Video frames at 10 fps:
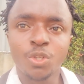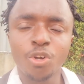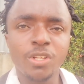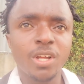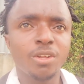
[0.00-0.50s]

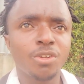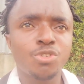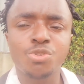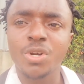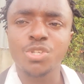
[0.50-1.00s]
Don't
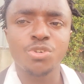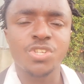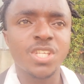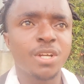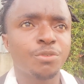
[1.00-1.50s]
stress
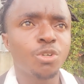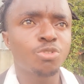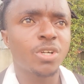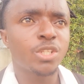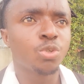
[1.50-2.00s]
yourself,
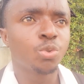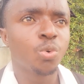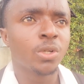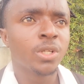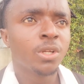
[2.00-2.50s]
don't try to
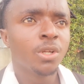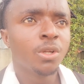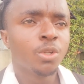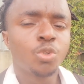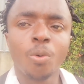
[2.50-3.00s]
do it
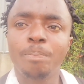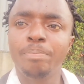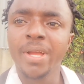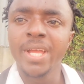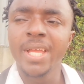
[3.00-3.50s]
to
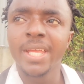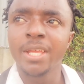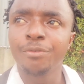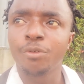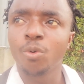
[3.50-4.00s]
pay
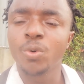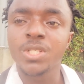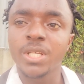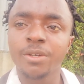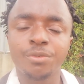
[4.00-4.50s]
evil
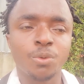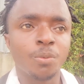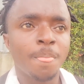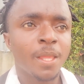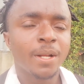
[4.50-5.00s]
with evil.
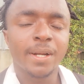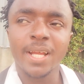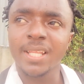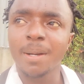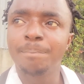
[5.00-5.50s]

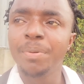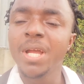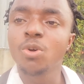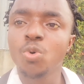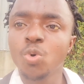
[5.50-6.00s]
Rather,
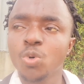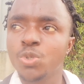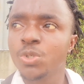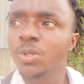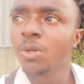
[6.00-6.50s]
pay
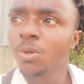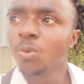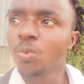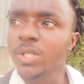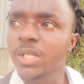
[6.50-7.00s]
good
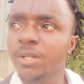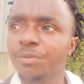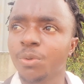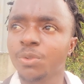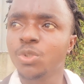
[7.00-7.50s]
with
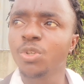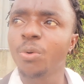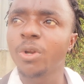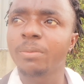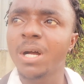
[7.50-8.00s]
evil. Do you know
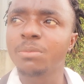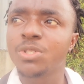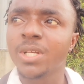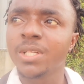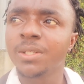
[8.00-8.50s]
what the Bible
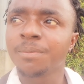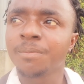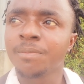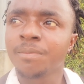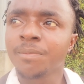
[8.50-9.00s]
said?
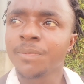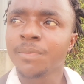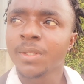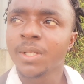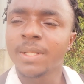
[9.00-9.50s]

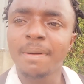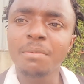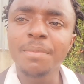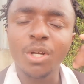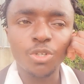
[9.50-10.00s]
The
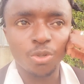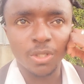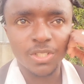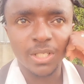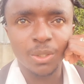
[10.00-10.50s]
Bible makes us to
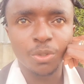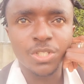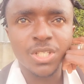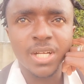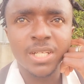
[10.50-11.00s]
understand what
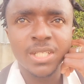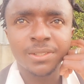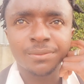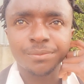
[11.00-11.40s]
it said.